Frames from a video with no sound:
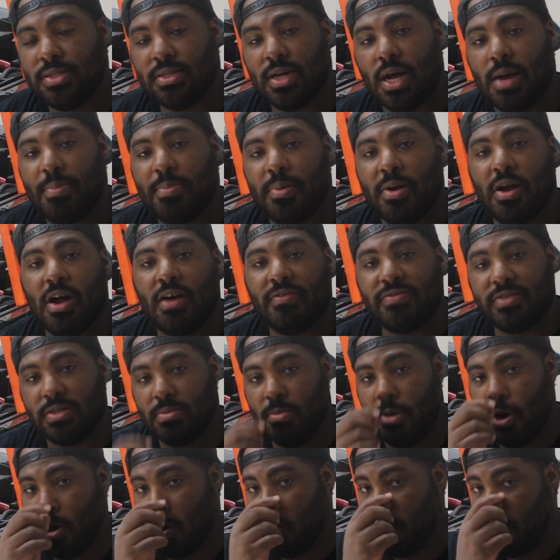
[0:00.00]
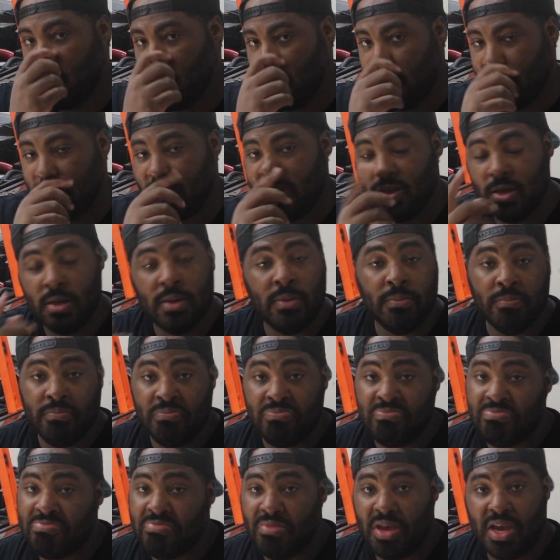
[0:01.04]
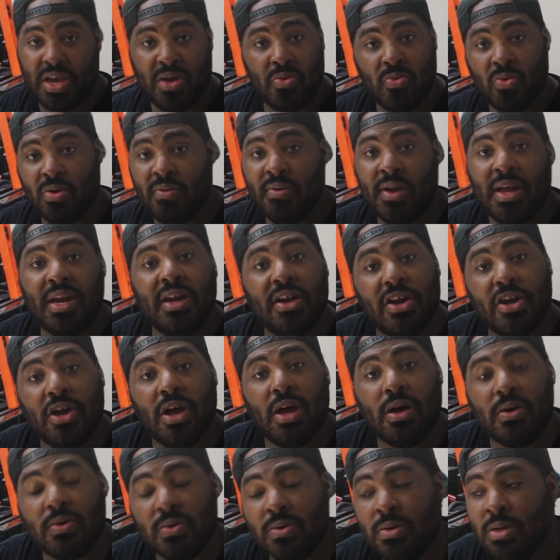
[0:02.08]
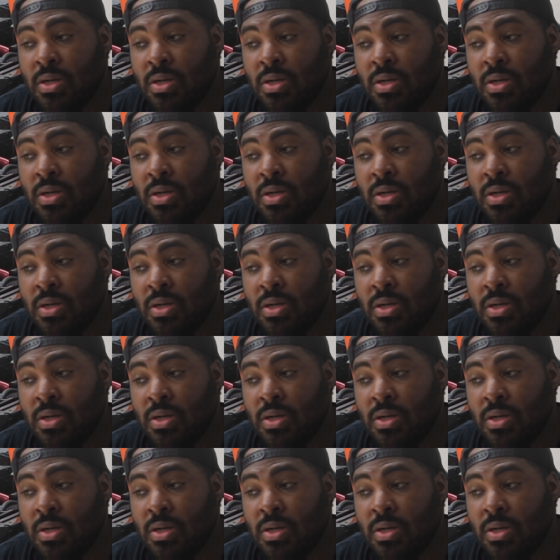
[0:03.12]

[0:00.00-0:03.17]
top it off tomorrow morning, and we're ready to go.